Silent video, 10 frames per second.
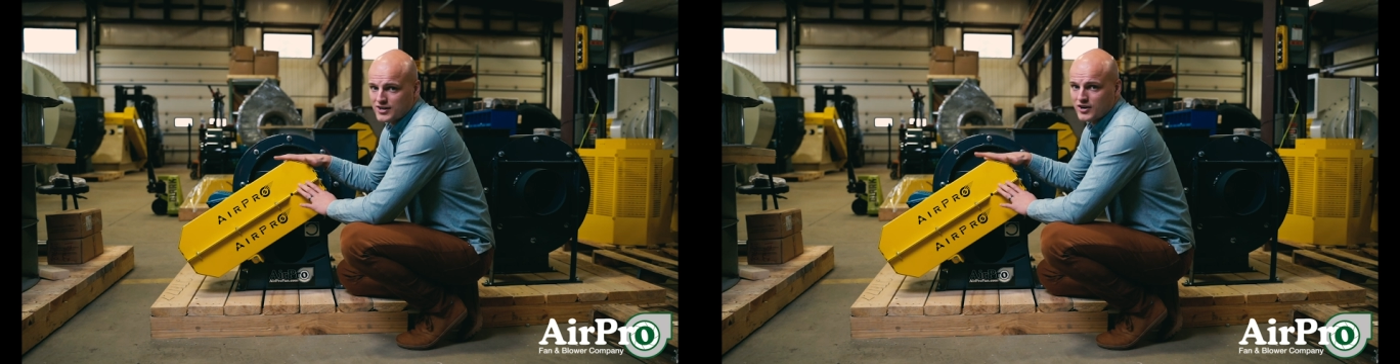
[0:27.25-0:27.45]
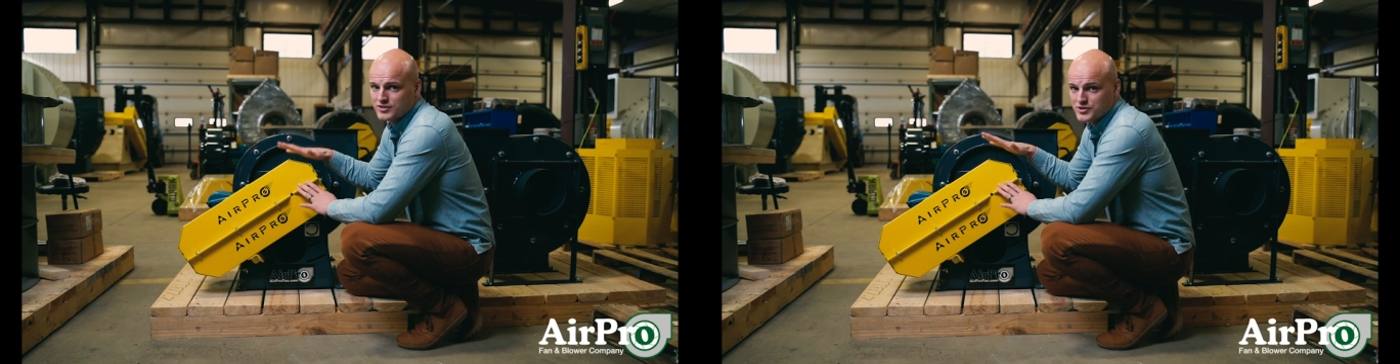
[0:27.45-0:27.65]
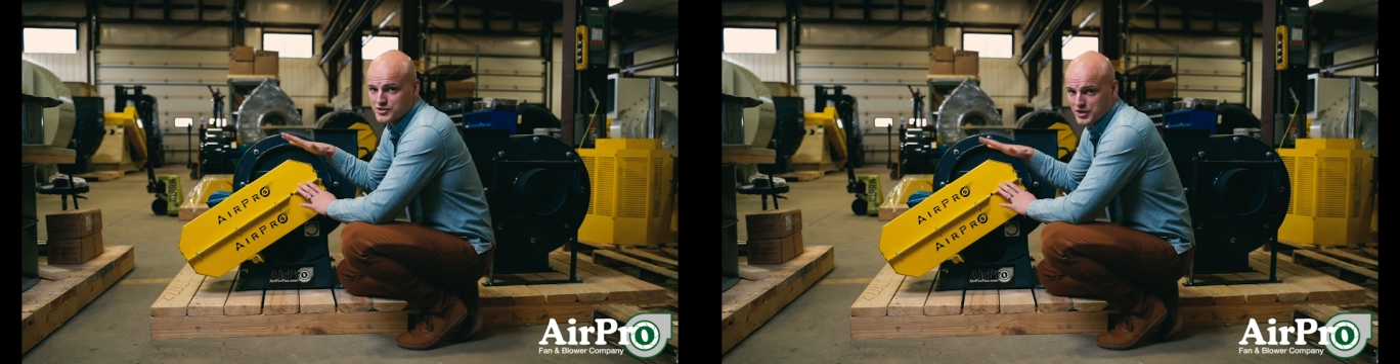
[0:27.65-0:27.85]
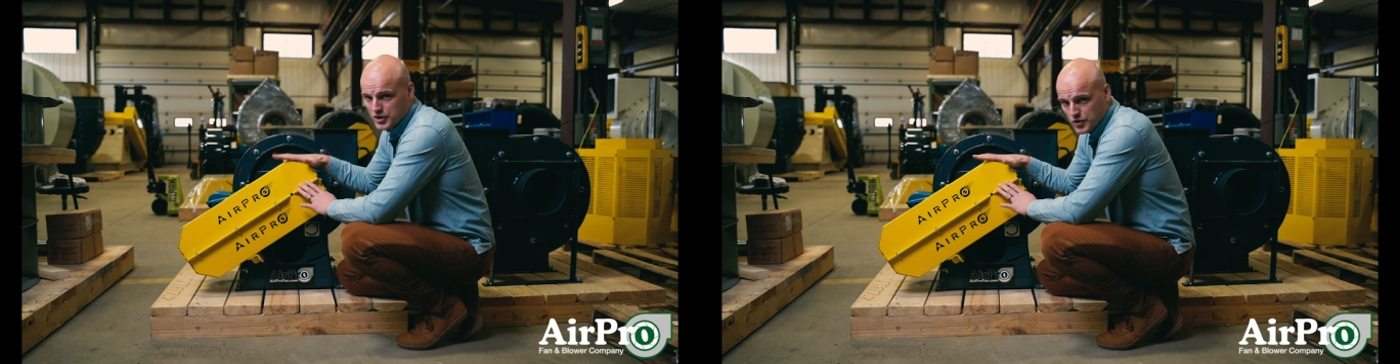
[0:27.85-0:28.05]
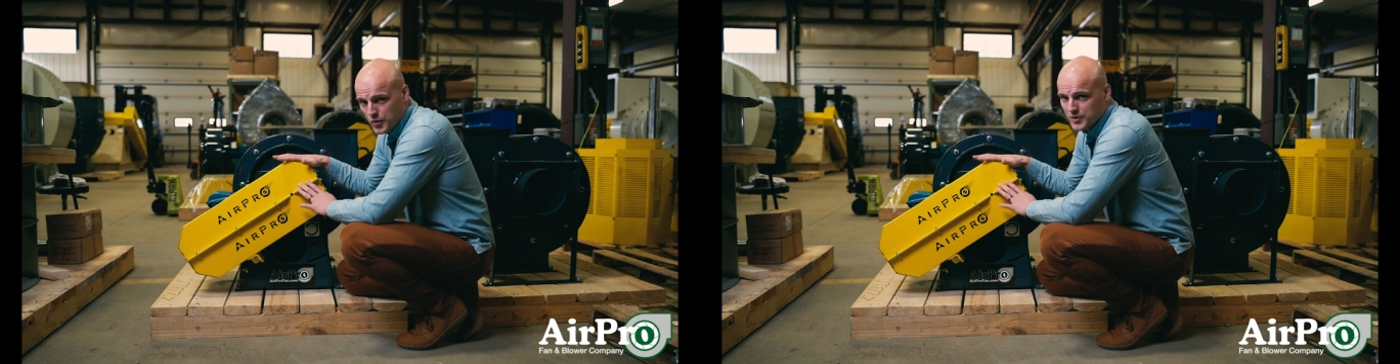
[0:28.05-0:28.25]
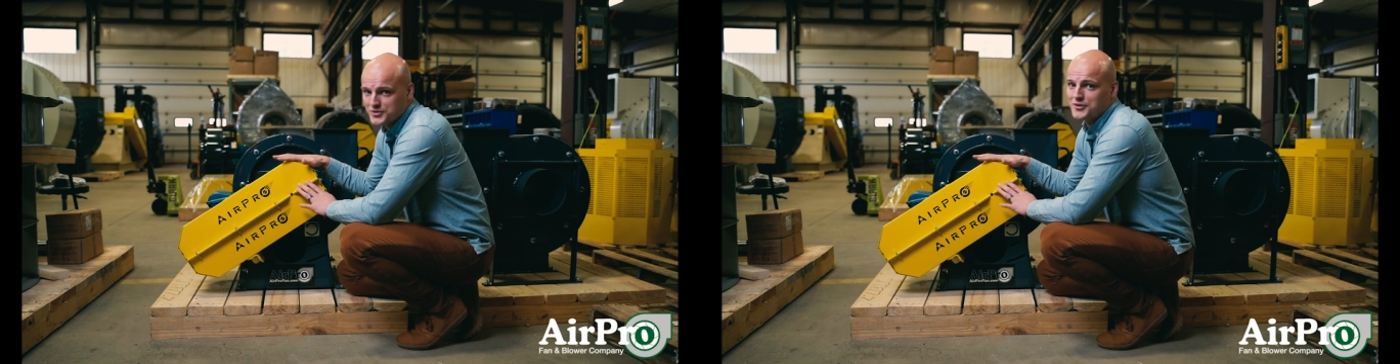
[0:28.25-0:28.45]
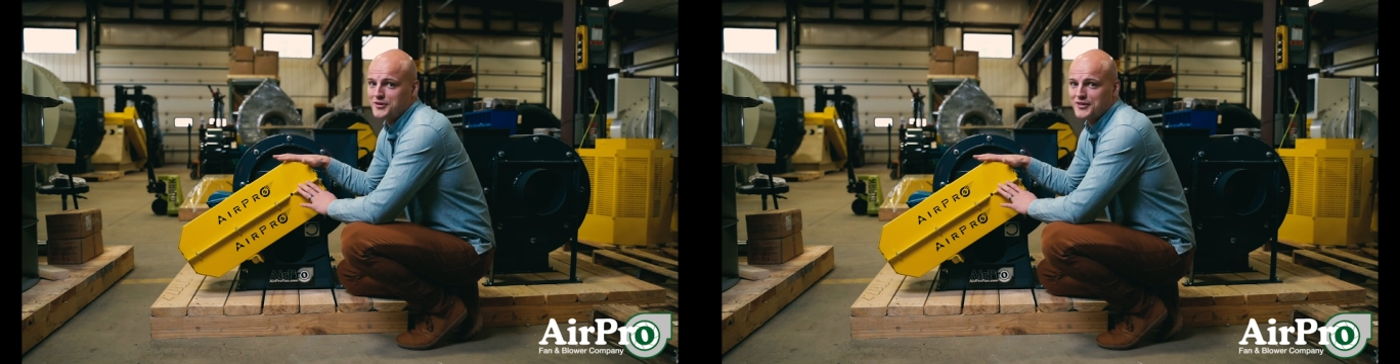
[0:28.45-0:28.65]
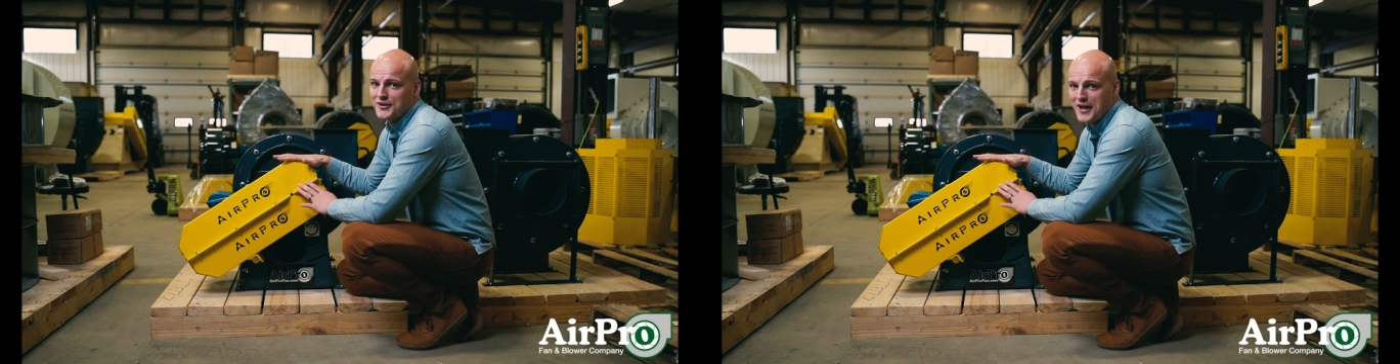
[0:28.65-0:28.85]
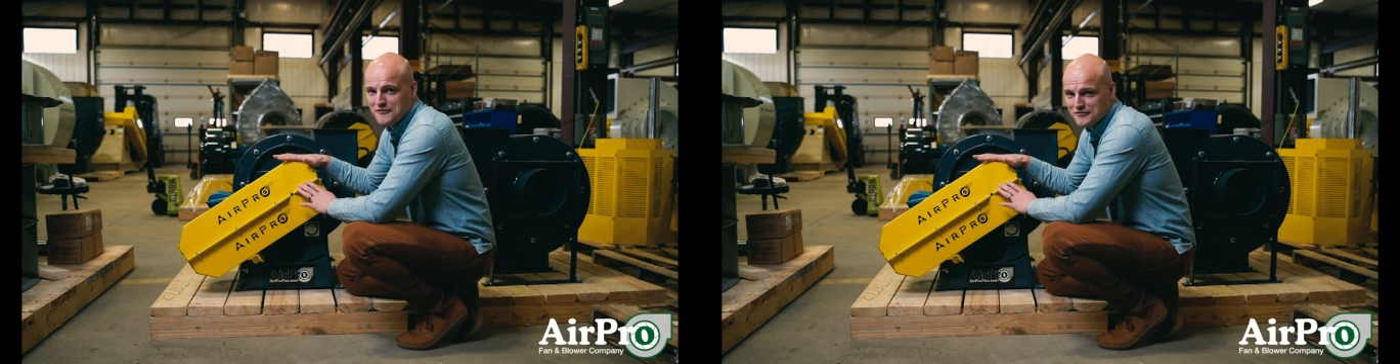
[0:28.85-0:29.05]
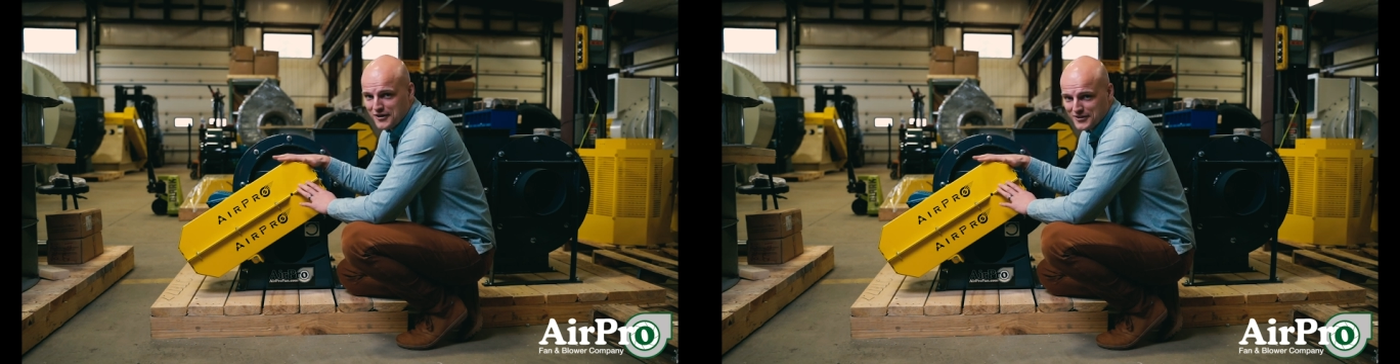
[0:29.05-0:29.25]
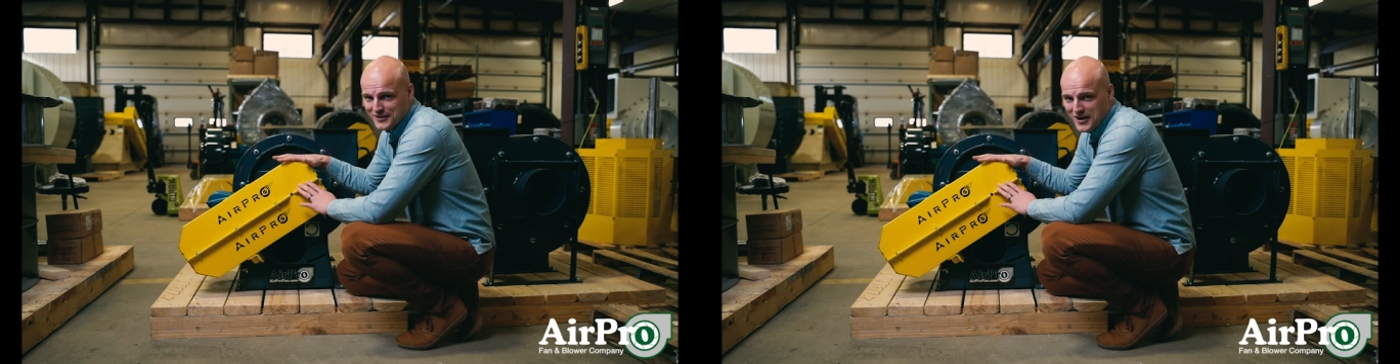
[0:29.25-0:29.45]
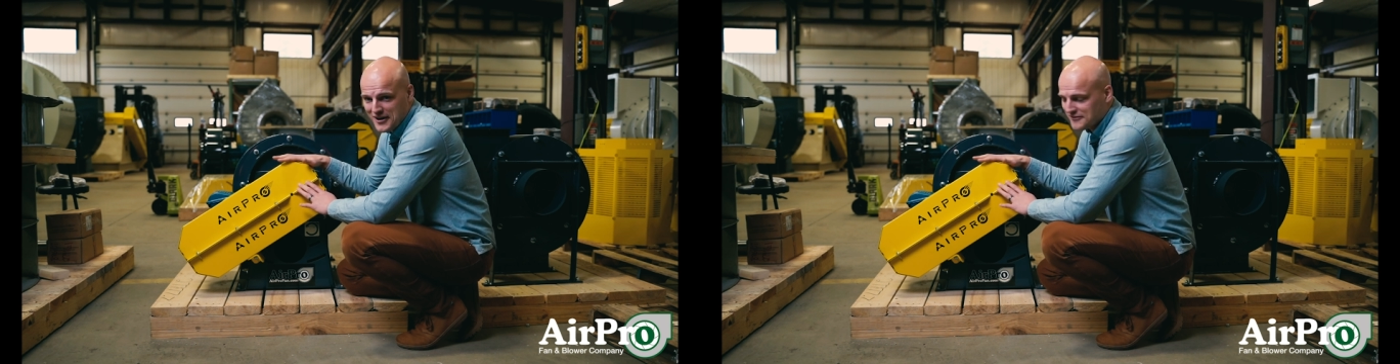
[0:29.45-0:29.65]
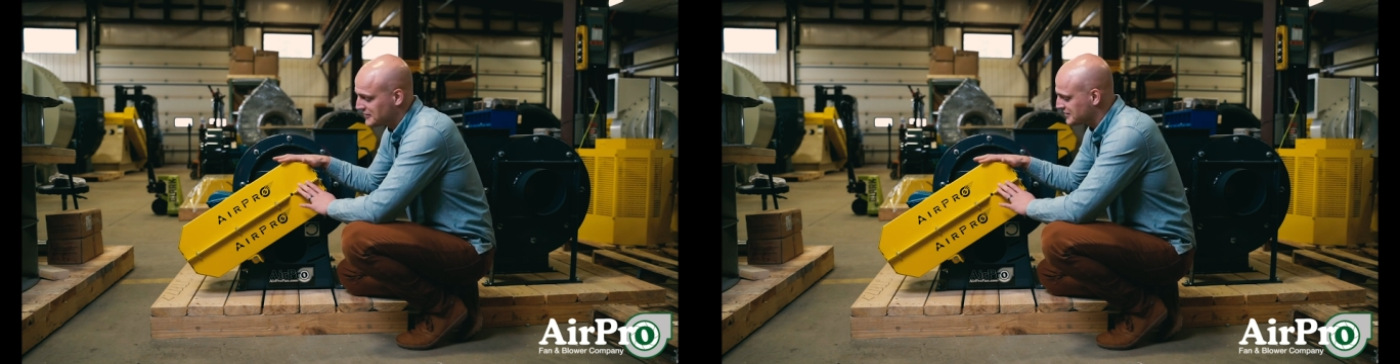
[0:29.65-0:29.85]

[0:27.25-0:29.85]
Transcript: guards are secure so that they're not falling off.